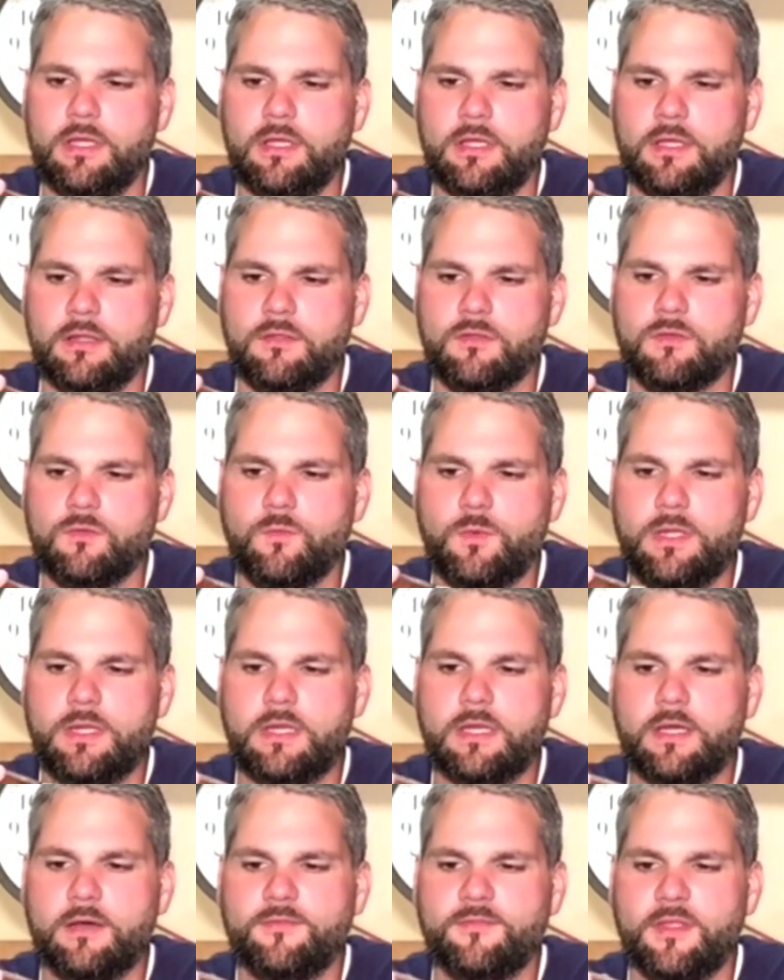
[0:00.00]
it's sweet
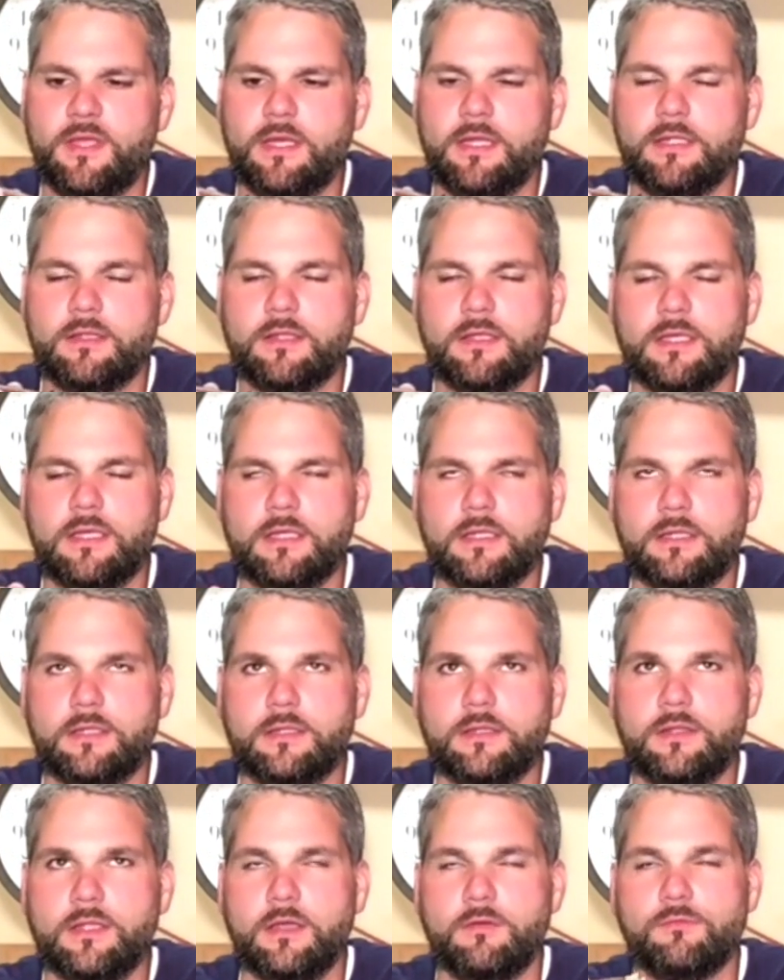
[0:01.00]
enough that
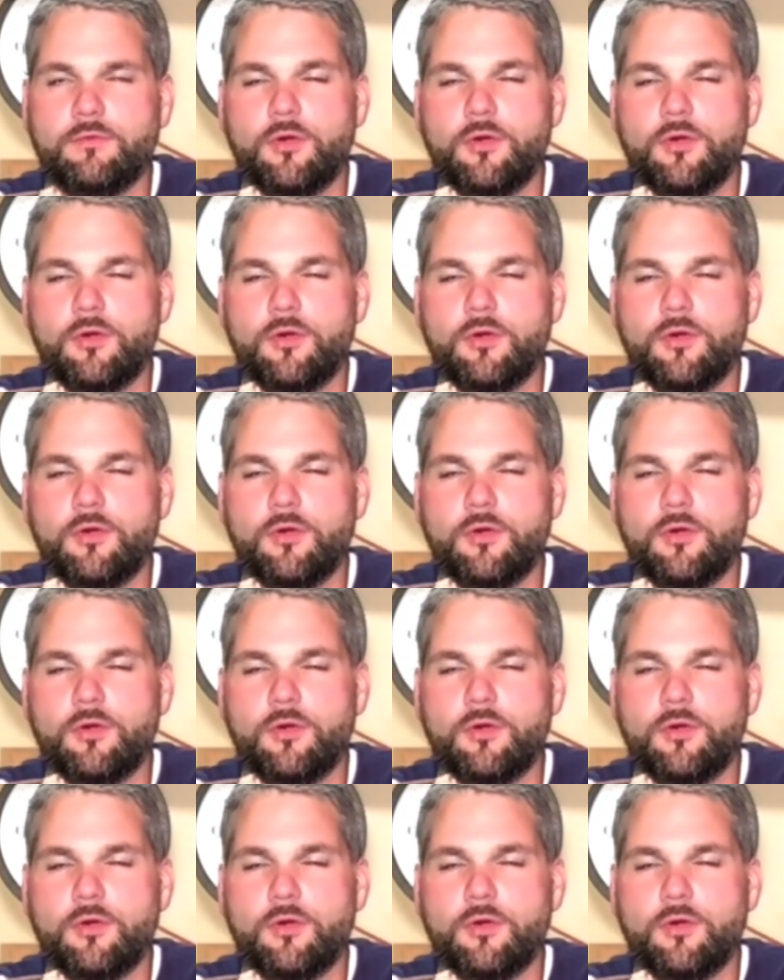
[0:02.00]
the